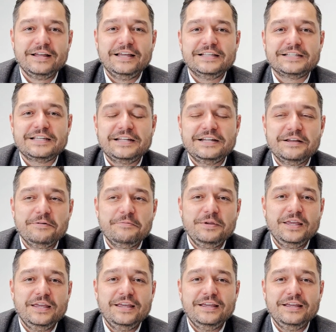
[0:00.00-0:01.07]
It's going to
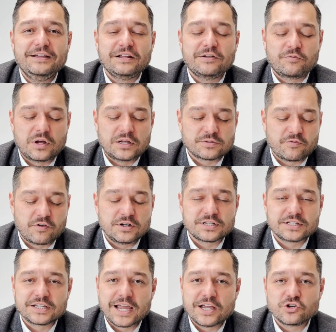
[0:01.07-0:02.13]
be as far as
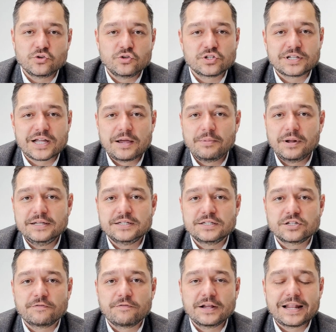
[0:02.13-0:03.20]
schedules, timelines, and
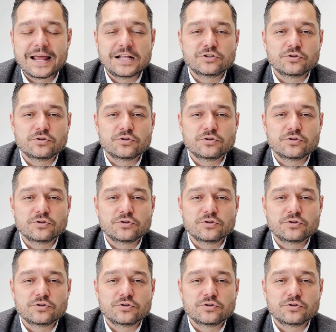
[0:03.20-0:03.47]
stuff like that.